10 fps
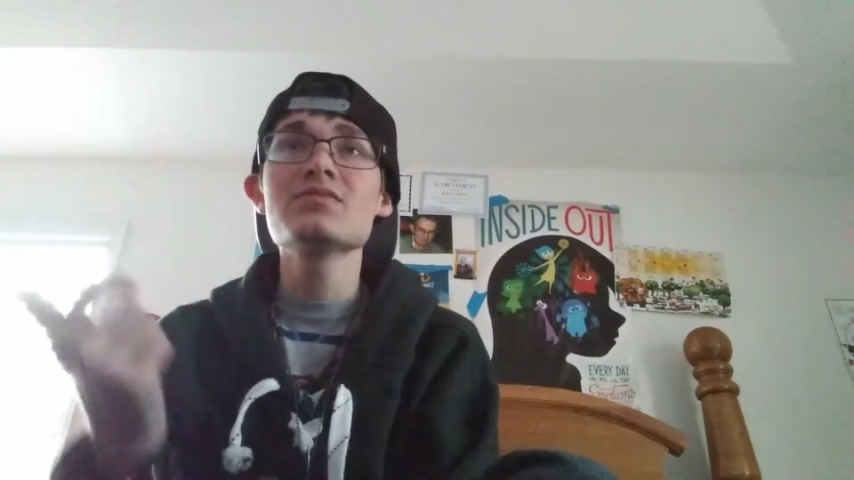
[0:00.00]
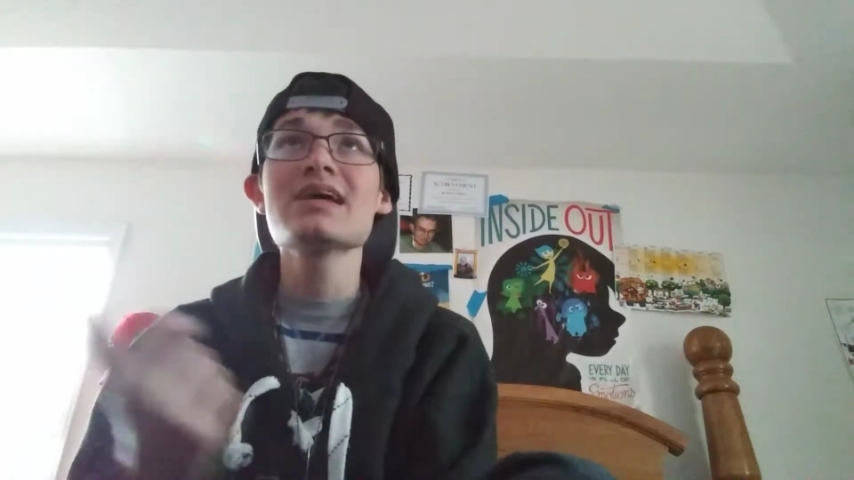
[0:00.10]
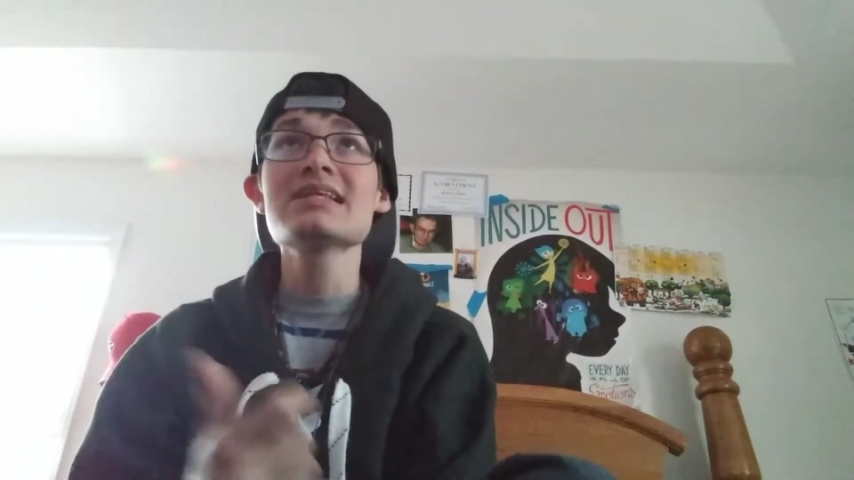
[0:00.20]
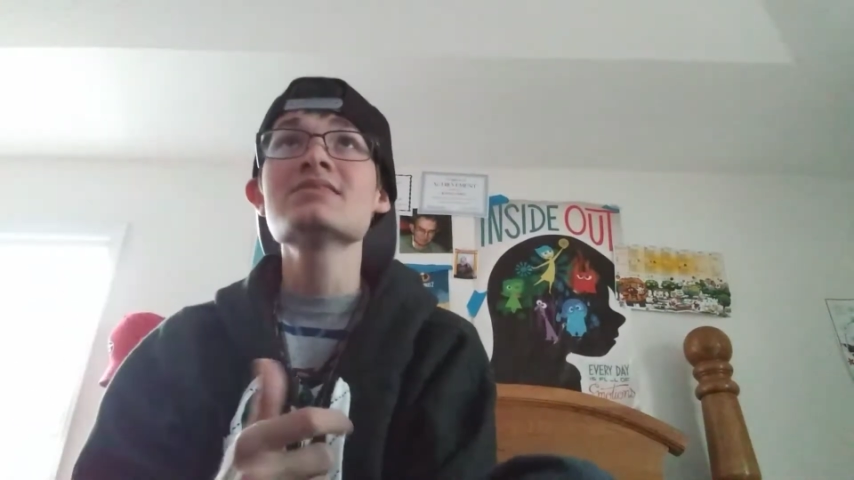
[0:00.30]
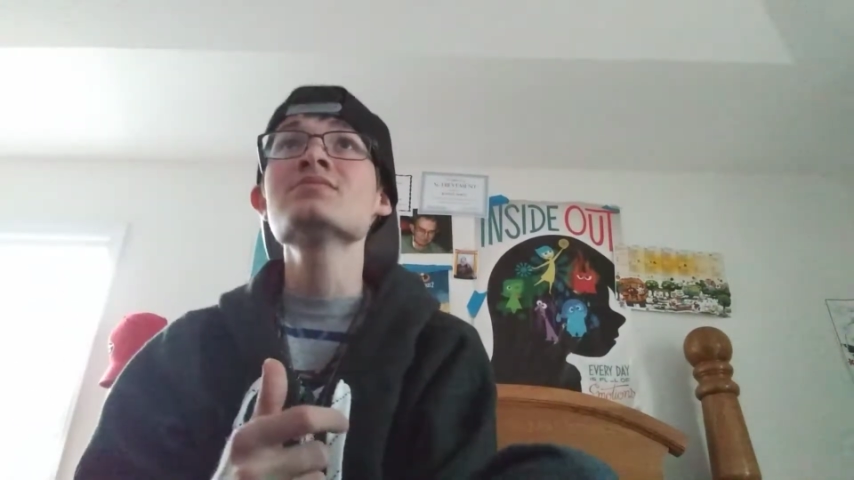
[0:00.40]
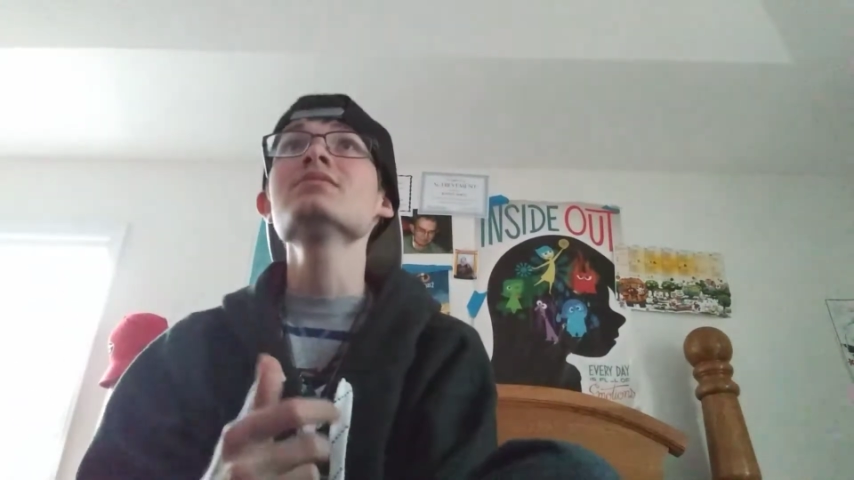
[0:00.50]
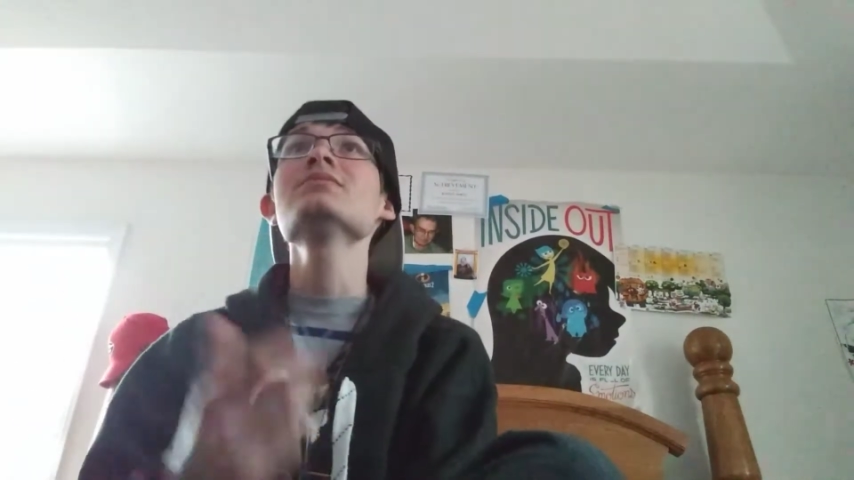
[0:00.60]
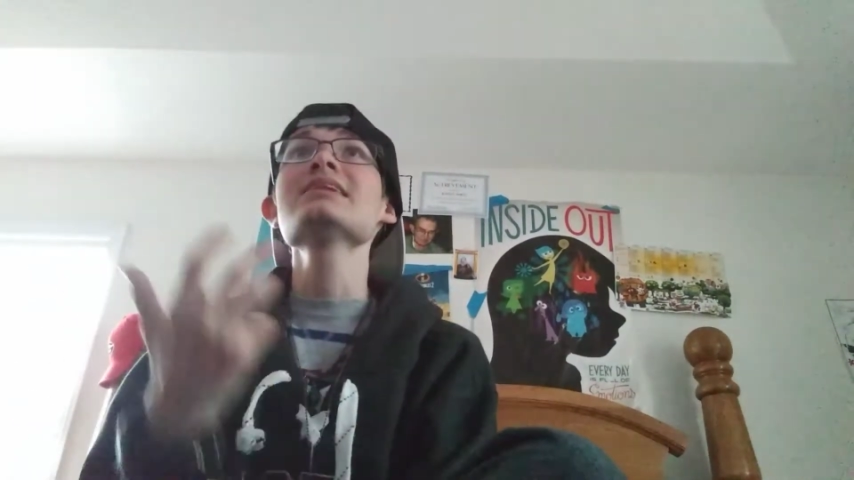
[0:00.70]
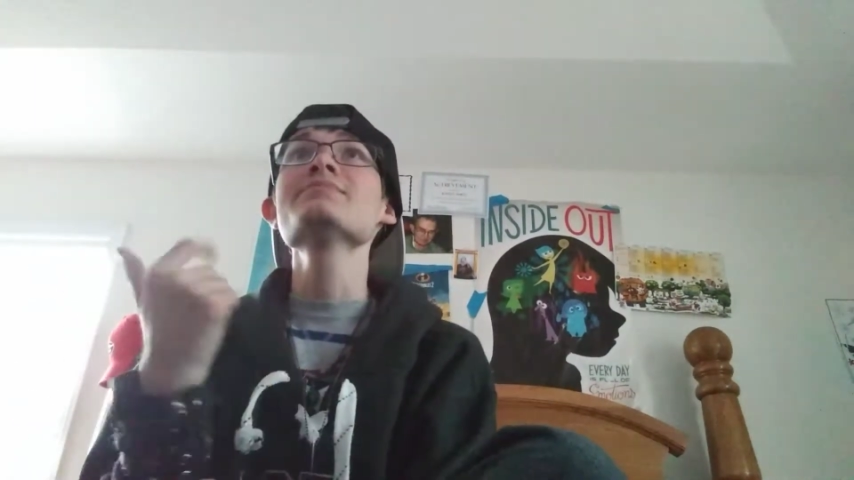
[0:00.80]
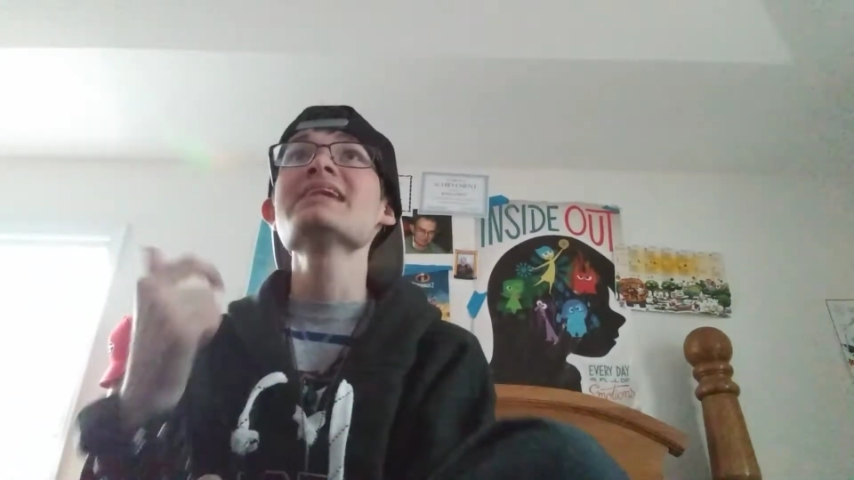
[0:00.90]
them licked, the,
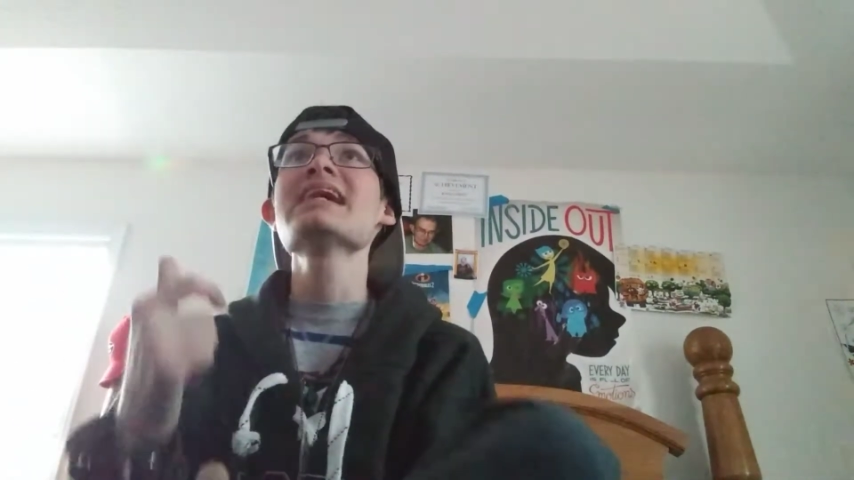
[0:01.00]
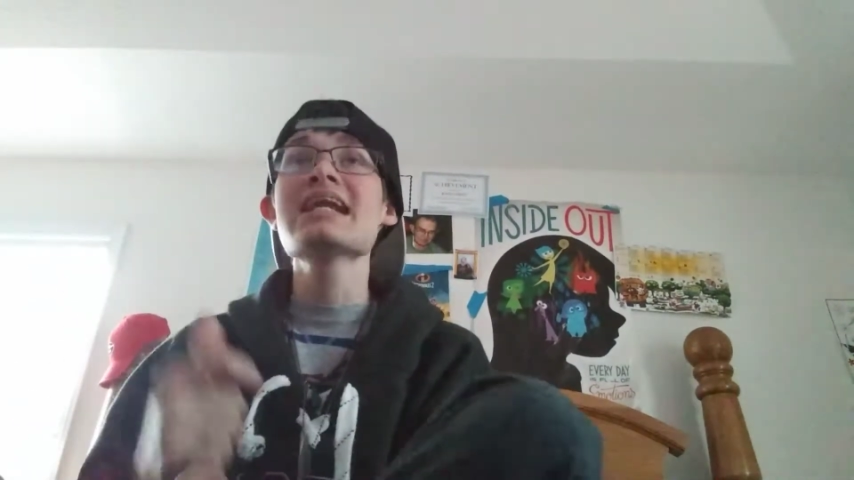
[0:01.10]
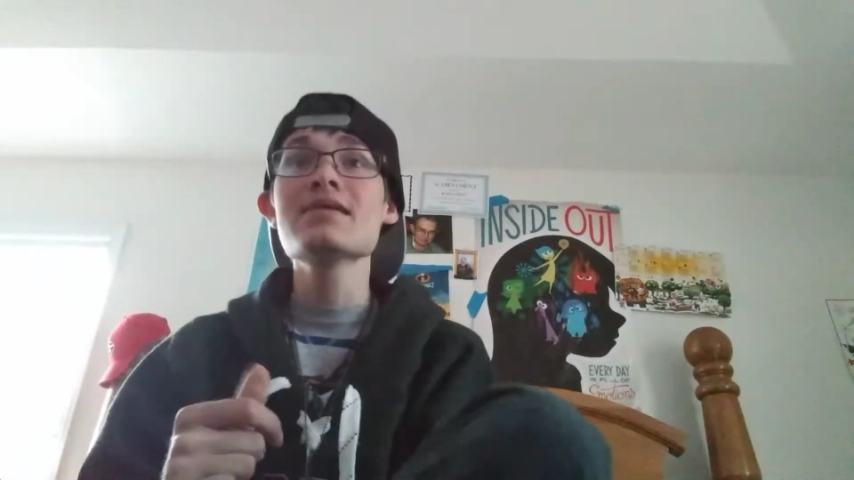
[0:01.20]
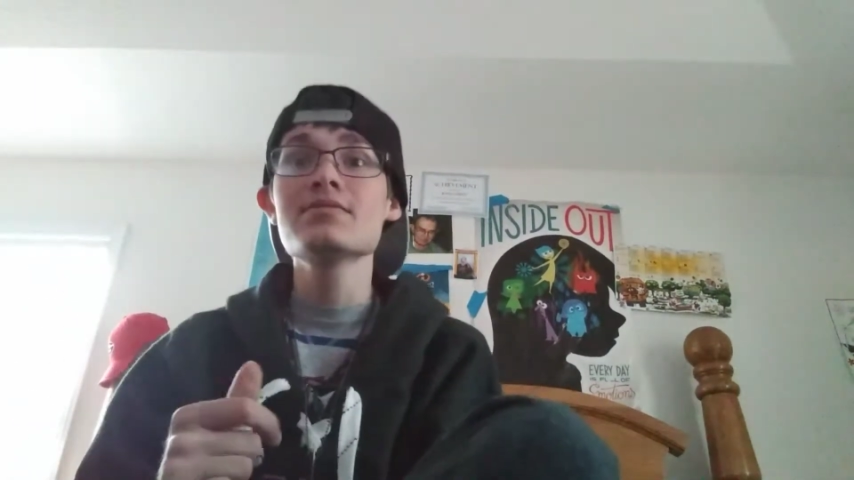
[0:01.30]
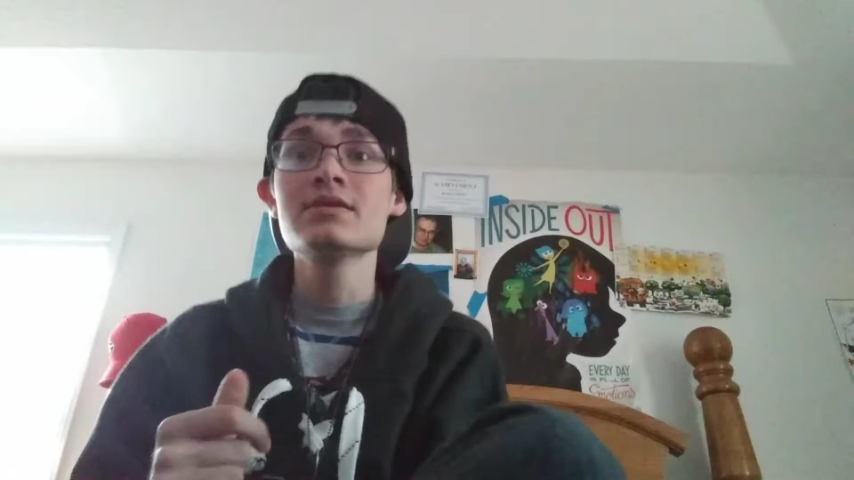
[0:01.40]
licked me and then